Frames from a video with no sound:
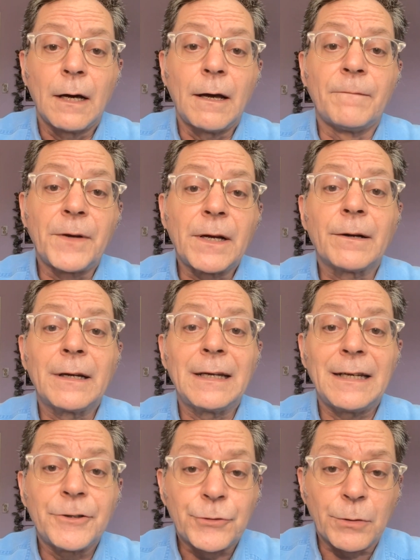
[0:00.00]
a very
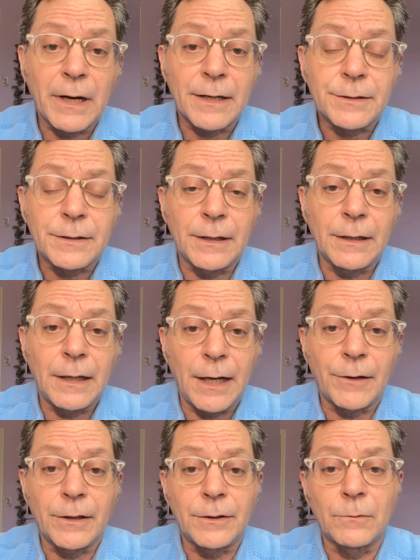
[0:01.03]
interesting
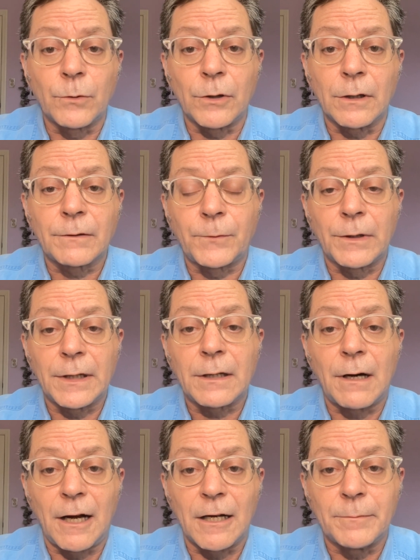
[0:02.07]
area to work for
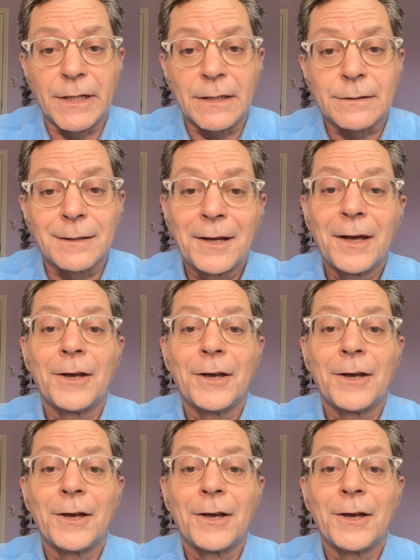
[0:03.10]
economists.